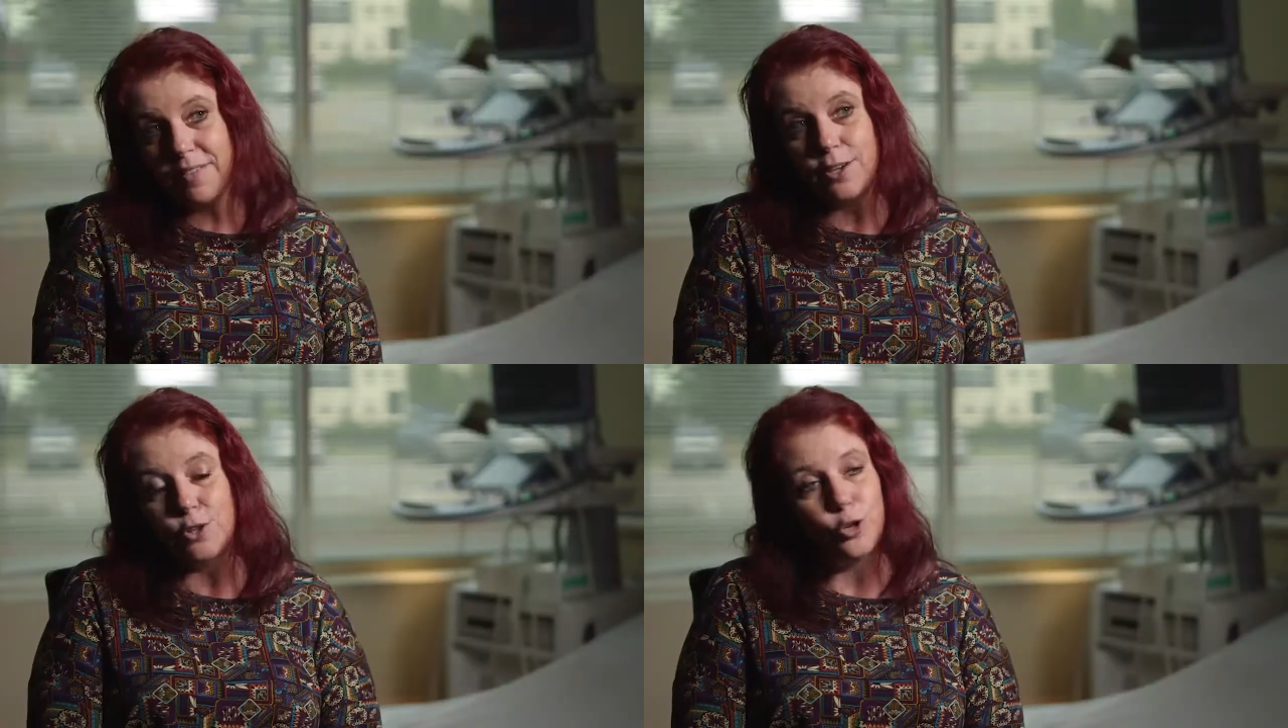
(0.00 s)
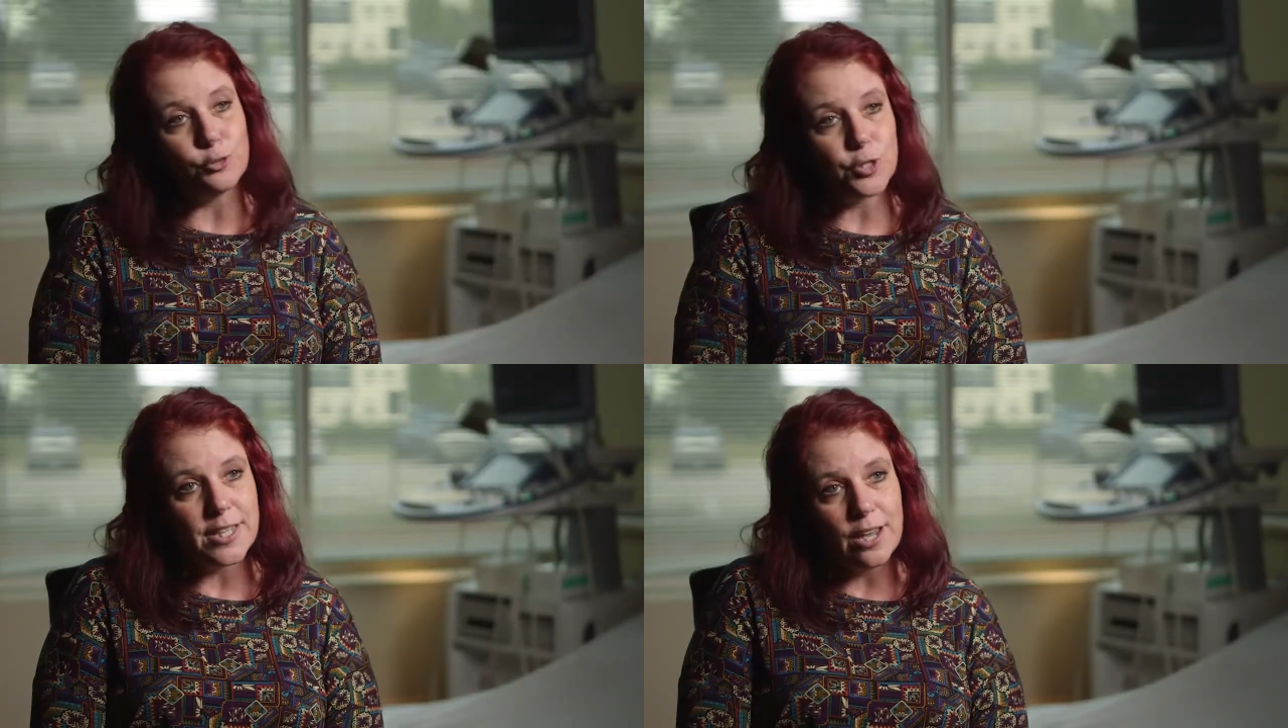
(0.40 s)
had an
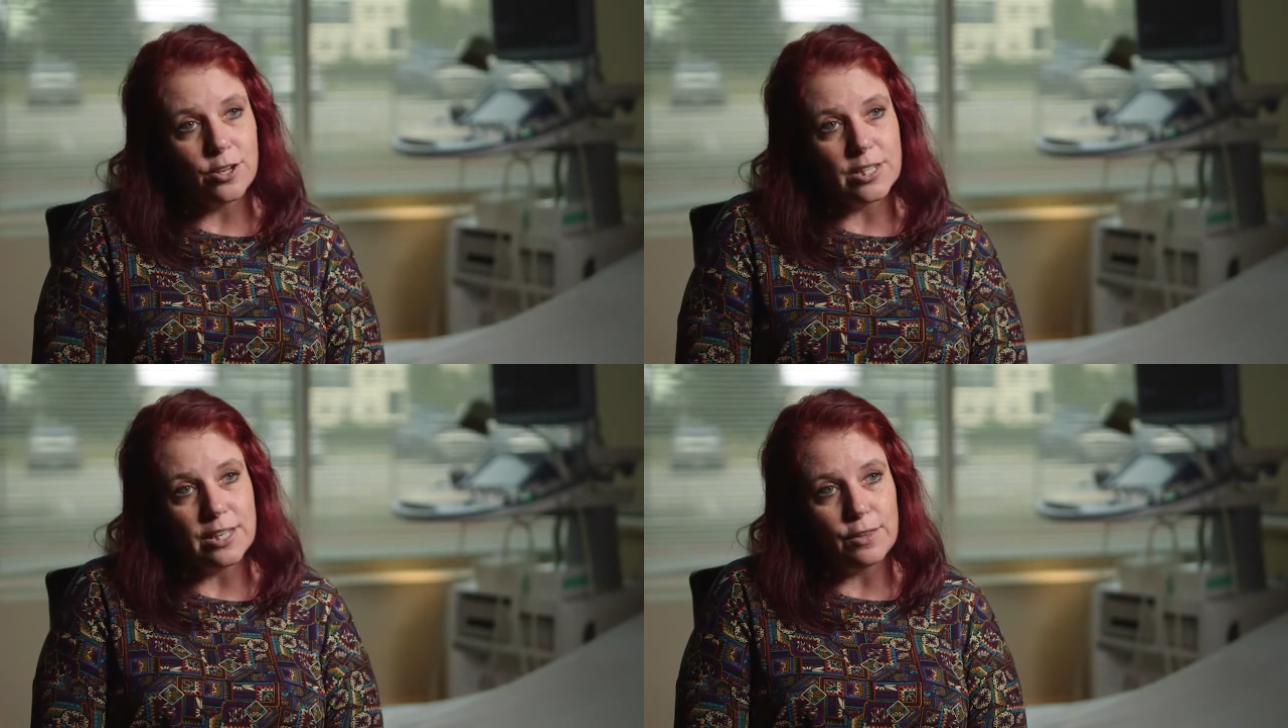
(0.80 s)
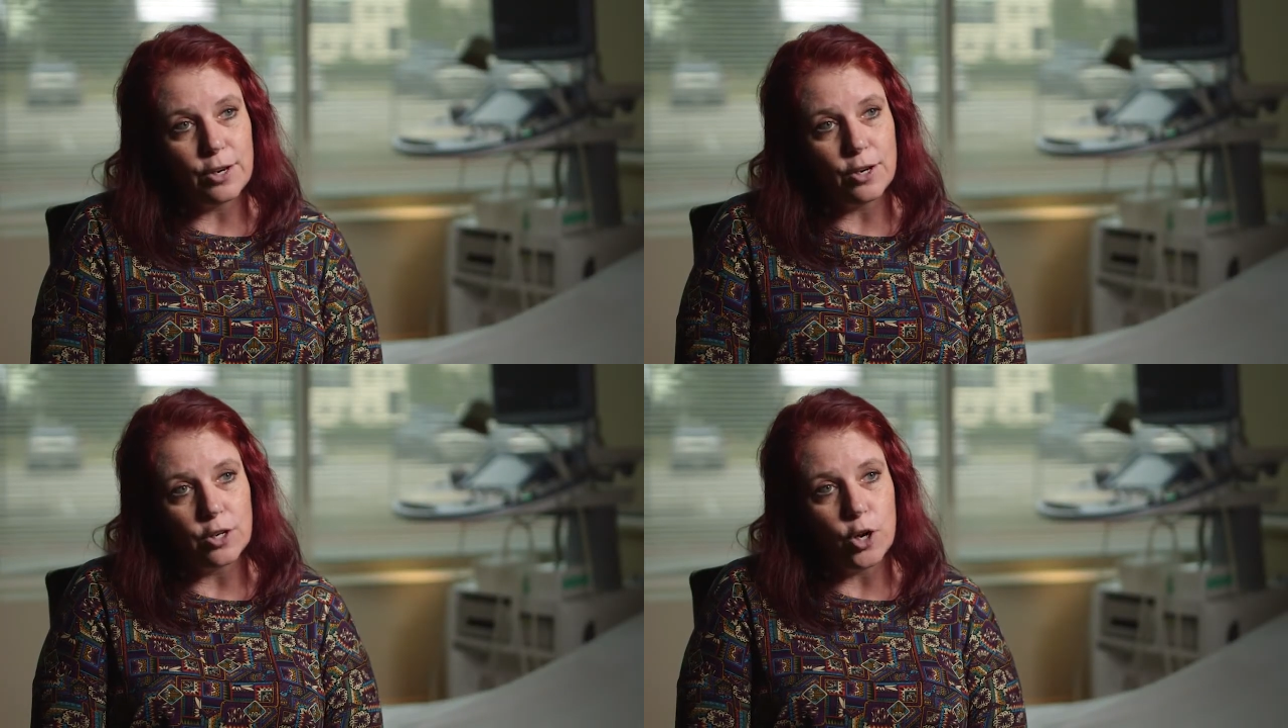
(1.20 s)
ultrasound in their